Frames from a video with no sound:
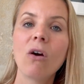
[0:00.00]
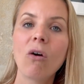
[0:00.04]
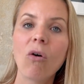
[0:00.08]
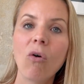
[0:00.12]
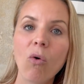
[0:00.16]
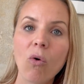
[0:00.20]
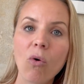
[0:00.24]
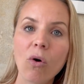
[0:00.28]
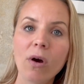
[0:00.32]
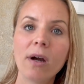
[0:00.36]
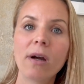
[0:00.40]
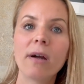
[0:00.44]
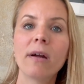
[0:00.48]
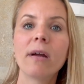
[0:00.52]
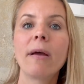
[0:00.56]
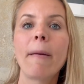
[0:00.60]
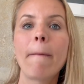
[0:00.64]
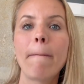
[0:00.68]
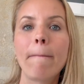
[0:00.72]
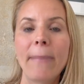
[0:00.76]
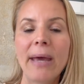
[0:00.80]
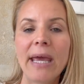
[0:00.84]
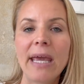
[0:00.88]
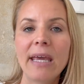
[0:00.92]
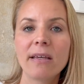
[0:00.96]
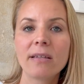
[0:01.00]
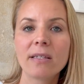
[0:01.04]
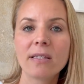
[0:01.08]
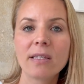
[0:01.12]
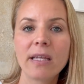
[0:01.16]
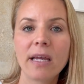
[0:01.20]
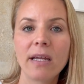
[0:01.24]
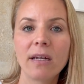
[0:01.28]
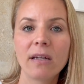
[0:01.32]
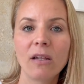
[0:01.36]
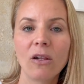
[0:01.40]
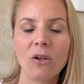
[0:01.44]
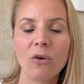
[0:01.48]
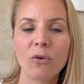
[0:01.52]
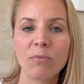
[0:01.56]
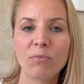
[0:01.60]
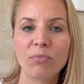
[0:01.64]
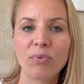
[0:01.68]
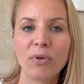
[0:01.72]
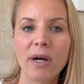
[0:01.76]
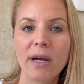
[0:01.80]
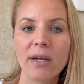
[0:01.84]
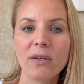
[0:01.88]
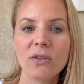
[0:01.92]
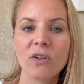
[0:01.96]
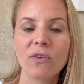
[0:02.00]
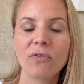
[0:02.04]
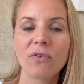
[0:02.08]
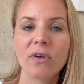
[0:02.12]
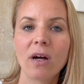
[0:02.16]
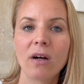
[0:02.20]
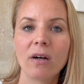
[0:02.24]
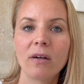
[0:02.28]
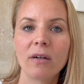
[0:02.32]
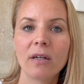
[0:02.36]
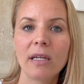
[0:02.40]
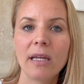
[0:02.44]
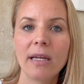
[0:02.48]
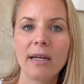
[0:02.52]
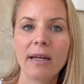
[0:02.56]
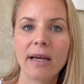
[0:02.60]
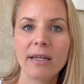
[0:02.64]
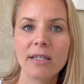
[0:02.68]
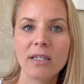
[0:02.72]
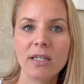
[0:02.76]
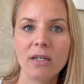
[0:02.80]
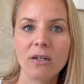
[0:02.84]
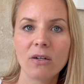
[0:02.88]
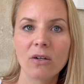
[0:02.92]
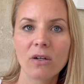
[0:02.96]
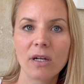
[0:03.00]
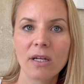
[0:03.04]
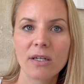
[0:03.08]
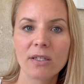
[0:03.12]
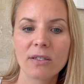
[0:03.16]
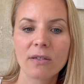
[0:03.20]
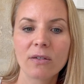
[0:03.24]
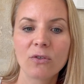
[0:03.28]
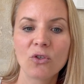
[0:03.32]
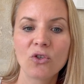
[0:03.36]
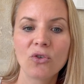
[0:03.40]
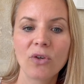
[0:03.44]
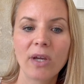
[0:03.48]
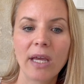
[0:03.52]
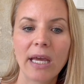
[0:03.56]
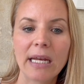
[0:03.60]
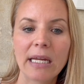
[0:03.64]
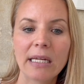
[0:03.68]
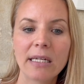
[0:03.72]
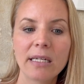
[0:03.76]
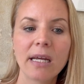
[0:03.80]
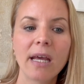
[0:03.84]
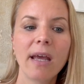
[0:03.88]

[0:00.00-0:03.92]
or pay a standalone price of currently $19 to get it.